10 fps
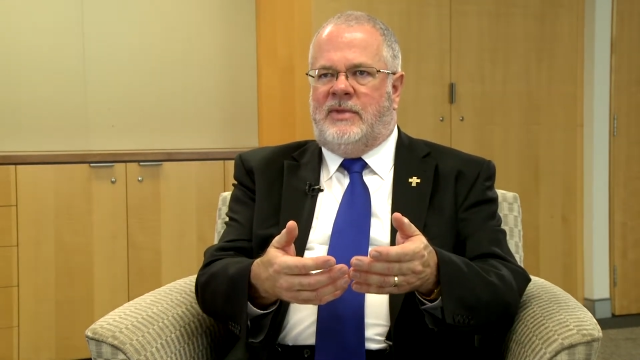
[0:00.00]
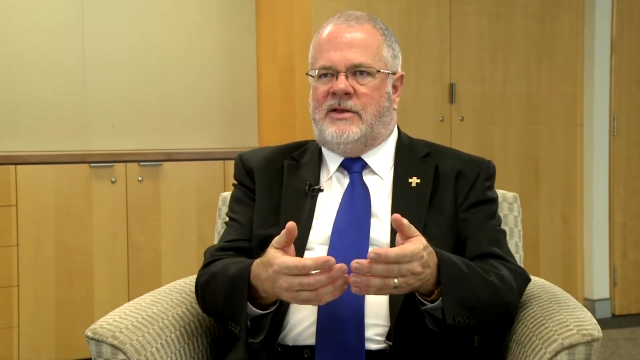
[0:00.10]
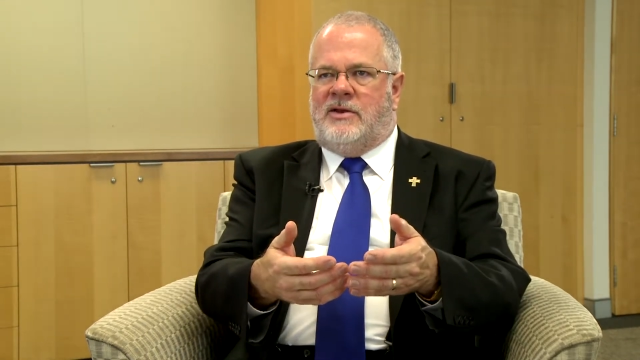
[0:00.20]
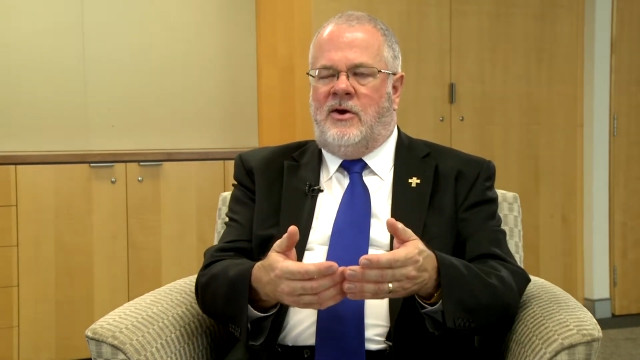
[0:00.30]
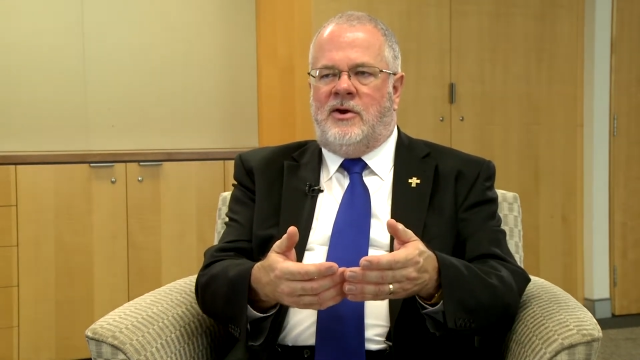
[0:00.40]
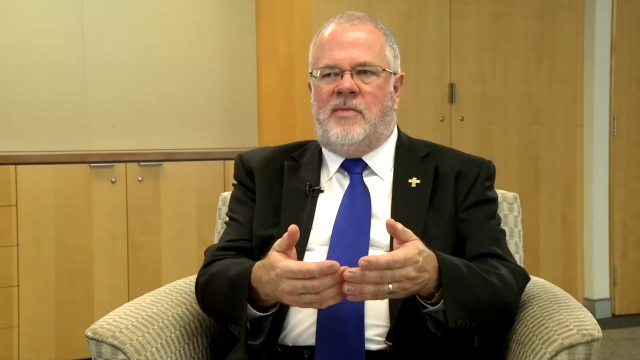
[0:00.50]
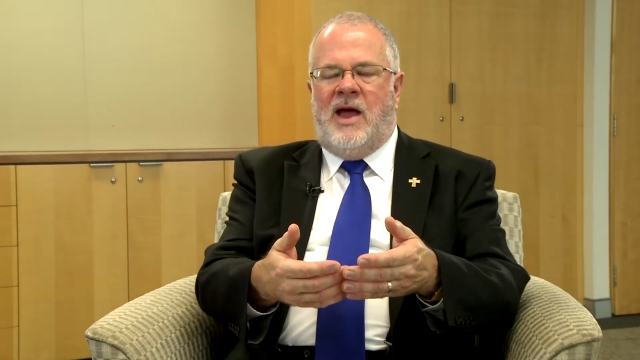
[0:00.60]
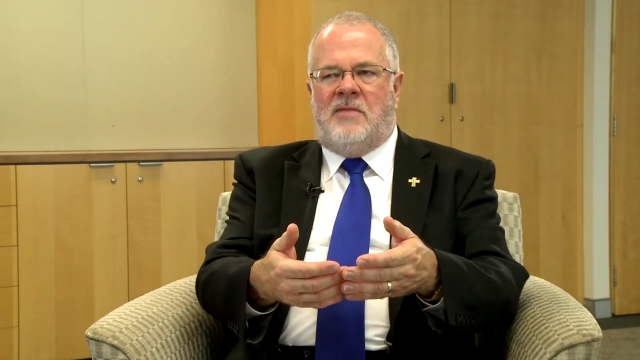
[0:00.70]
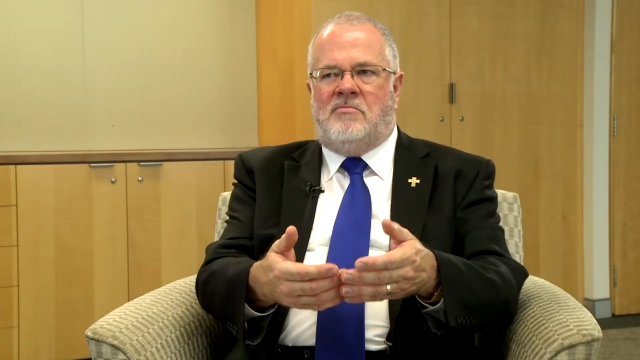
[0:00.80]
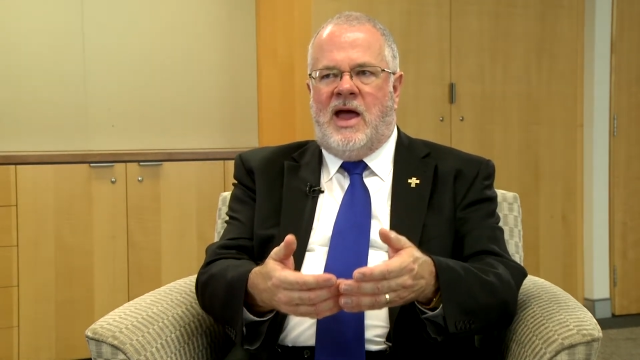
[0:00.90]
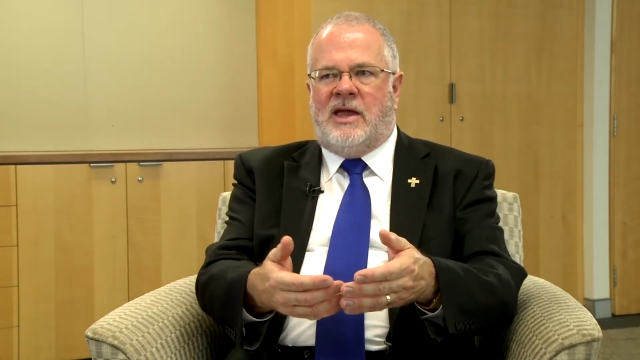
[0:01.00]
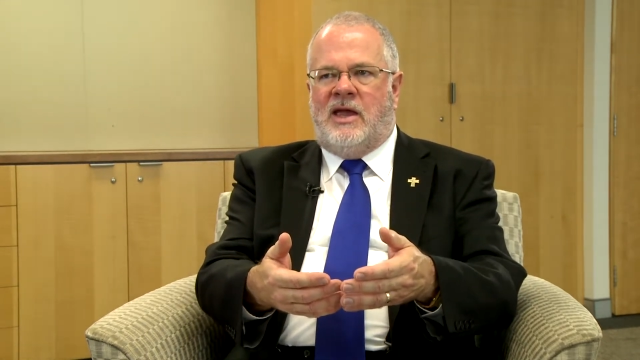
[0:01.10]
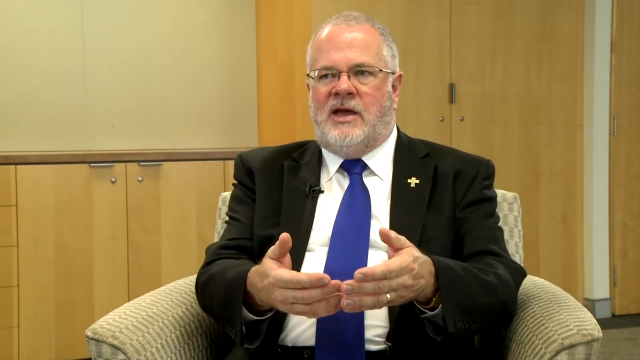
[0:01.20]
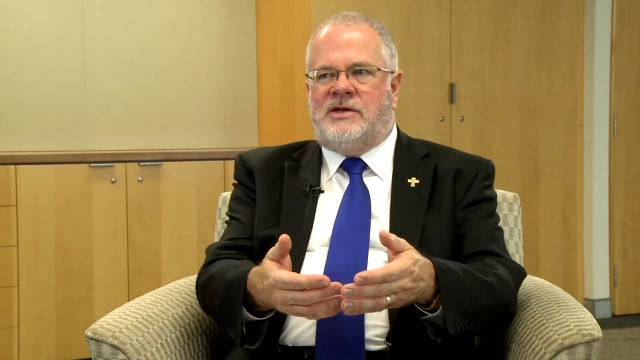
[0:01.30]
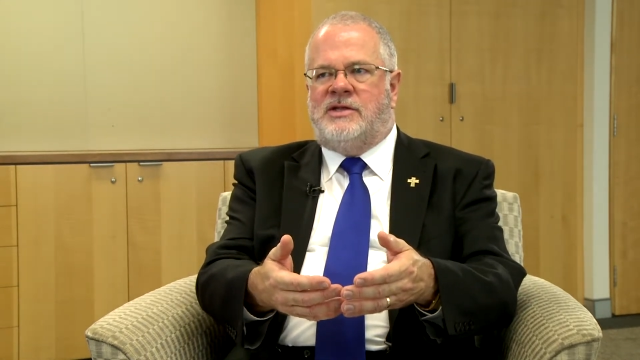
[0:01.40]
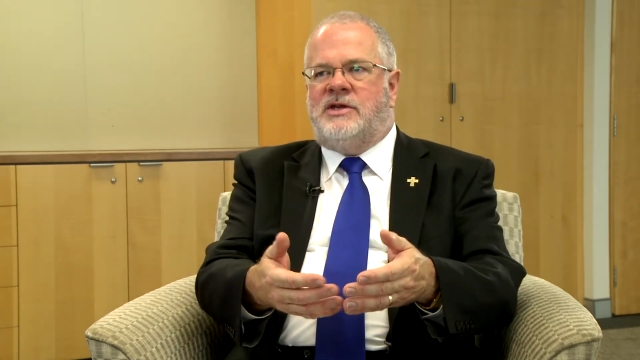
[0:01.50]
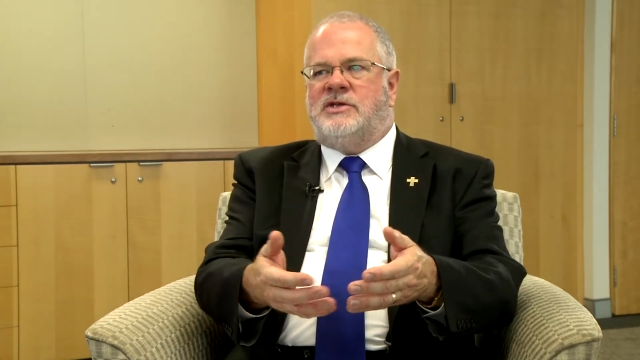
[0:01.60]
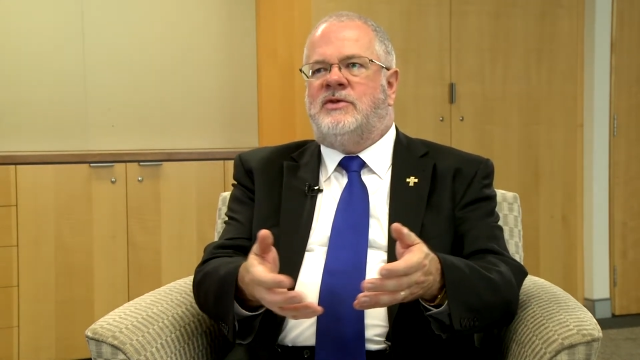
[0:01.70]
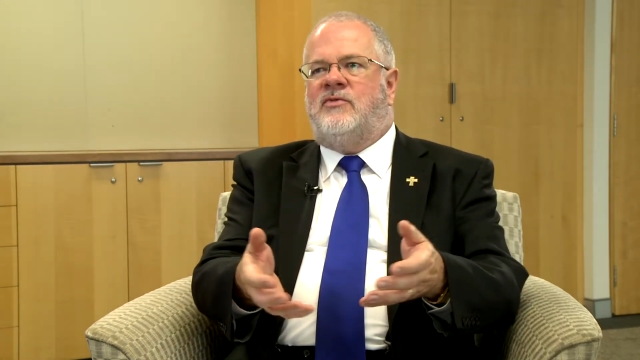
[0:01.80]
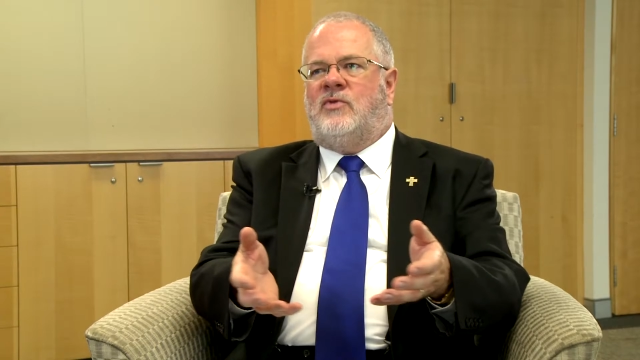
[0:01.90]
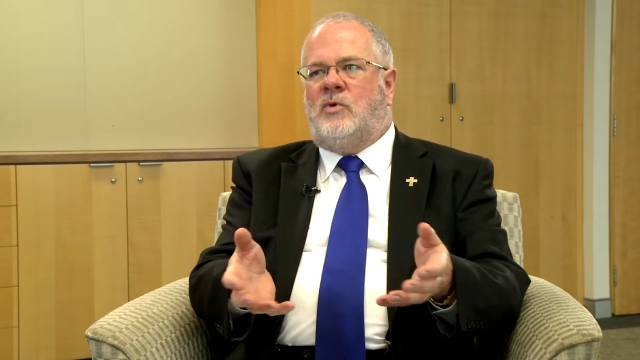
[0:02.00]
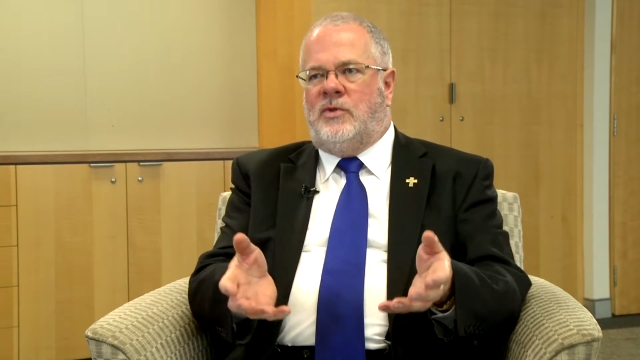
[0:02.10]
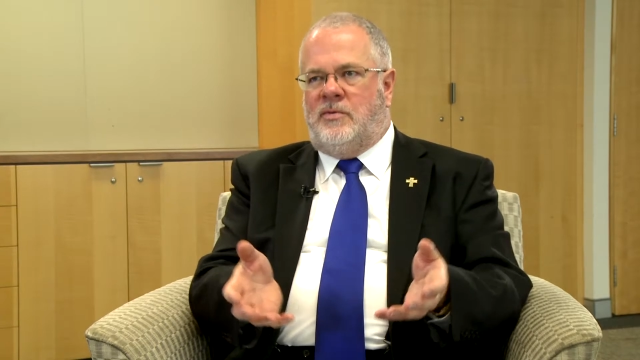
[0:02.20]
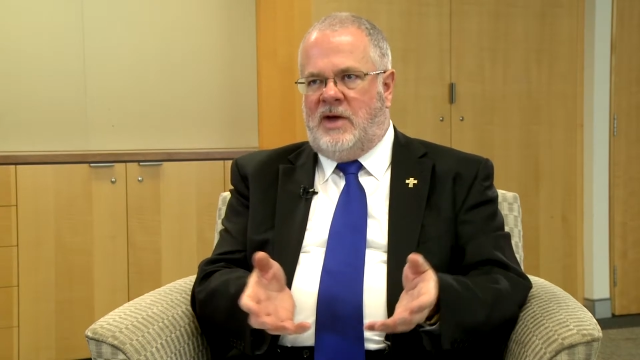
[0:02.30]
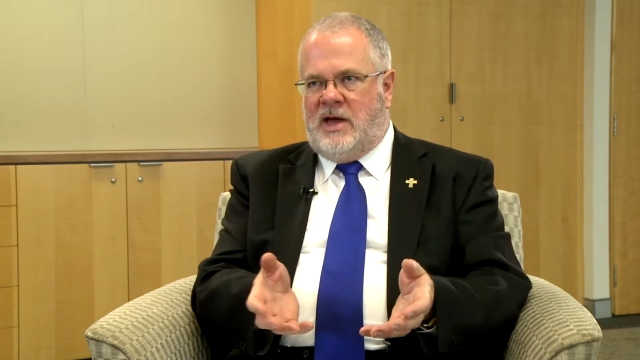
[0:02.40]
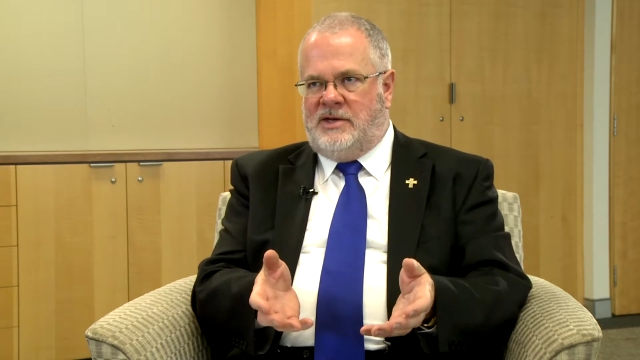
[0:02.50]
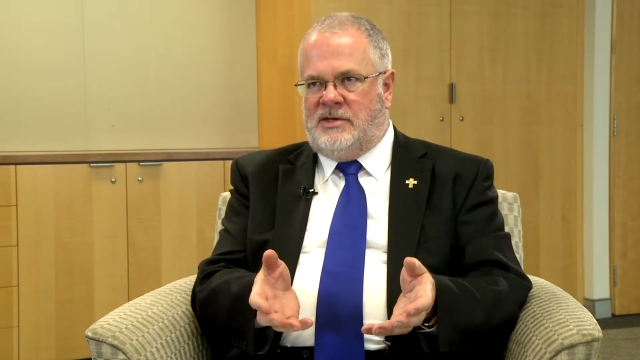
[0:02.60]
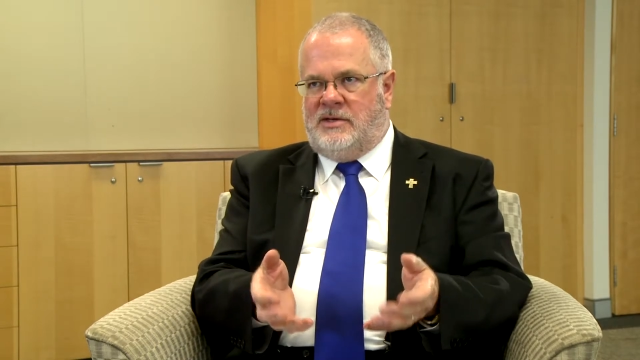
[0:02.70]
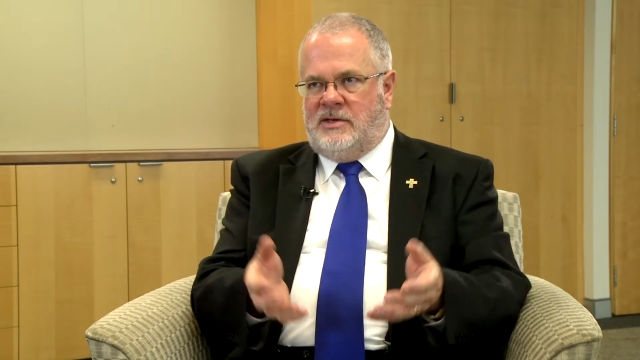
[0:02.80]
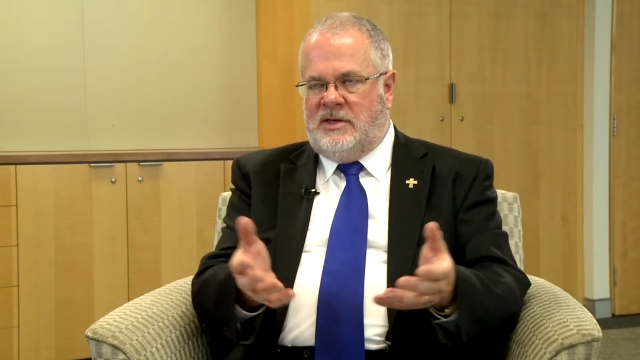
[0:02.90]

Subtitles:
it's not about making a decision for the patient,